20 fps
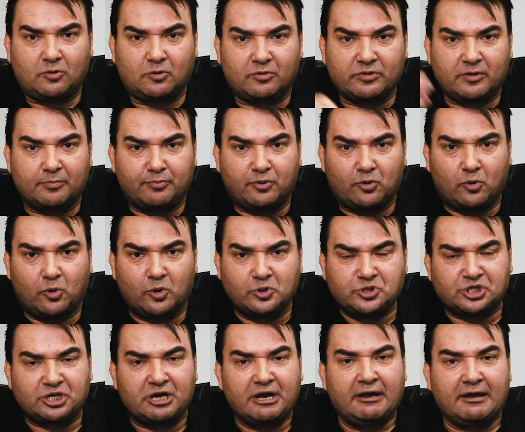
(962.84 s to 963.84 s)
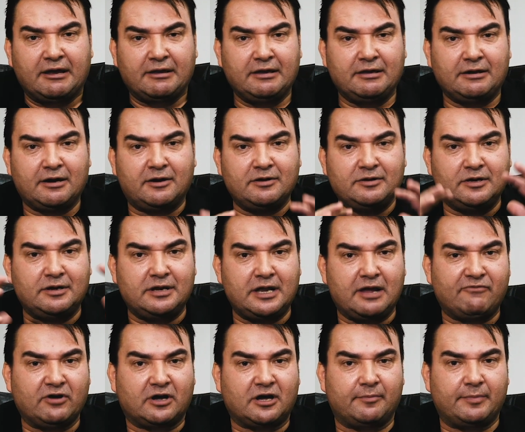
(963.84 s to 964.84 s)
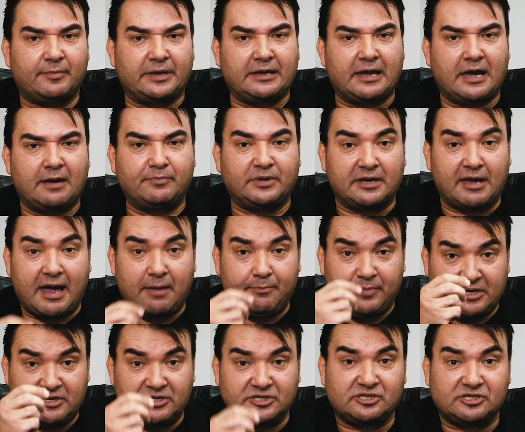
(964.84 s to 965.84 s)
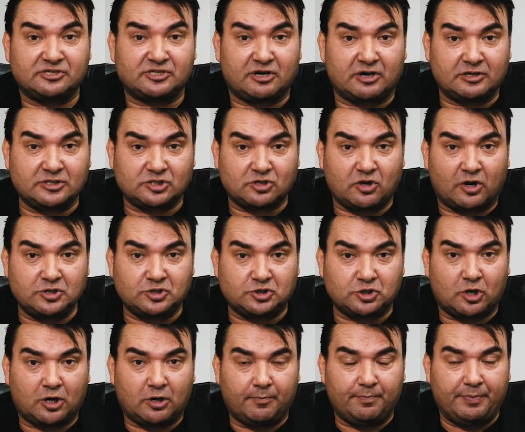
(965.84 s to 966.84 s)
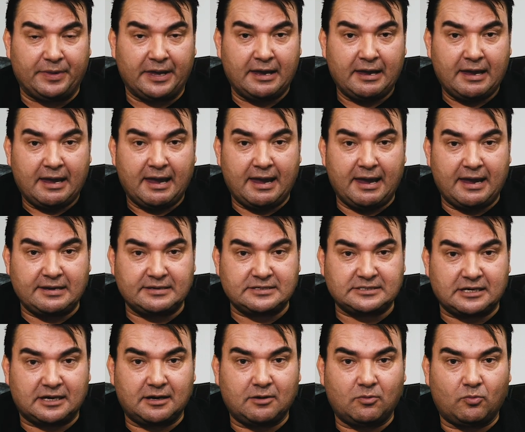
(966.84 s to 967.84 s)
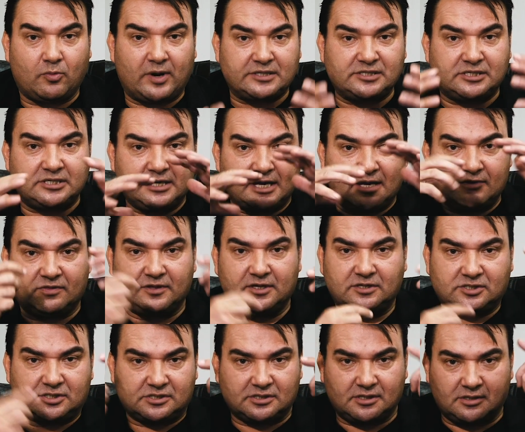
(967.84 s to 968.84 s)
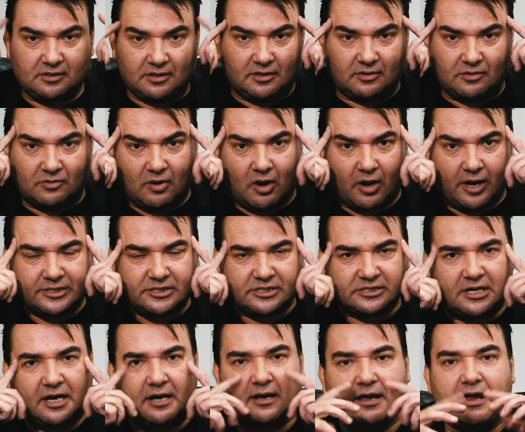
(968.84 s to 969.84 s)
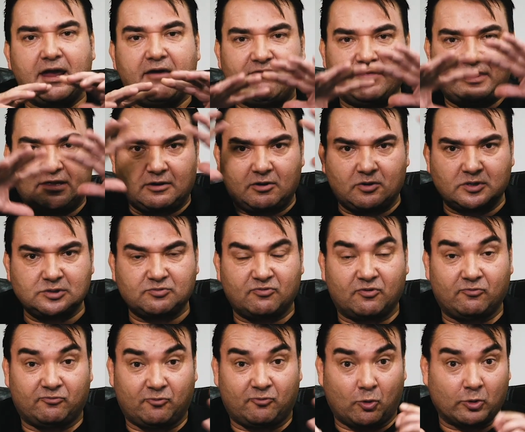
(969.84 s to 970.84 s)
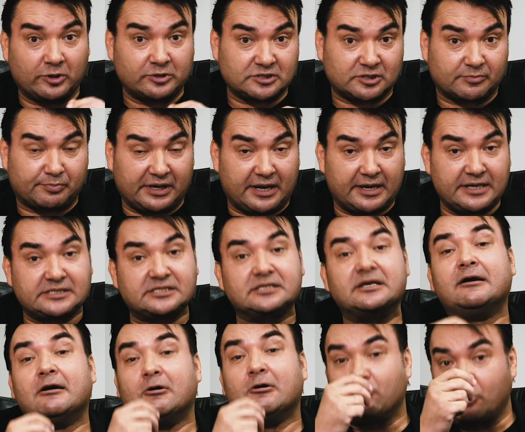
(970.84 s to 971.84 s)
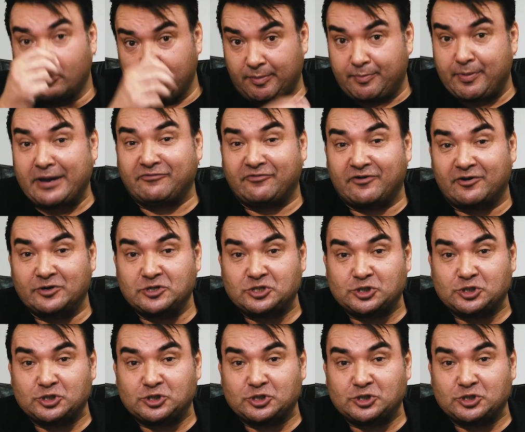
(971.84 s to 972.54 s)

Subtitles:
or the Porsche, you know, you're never going to be happy. Happiness is an inside job, and once you get this right, everything else will fall into place. We'll be back very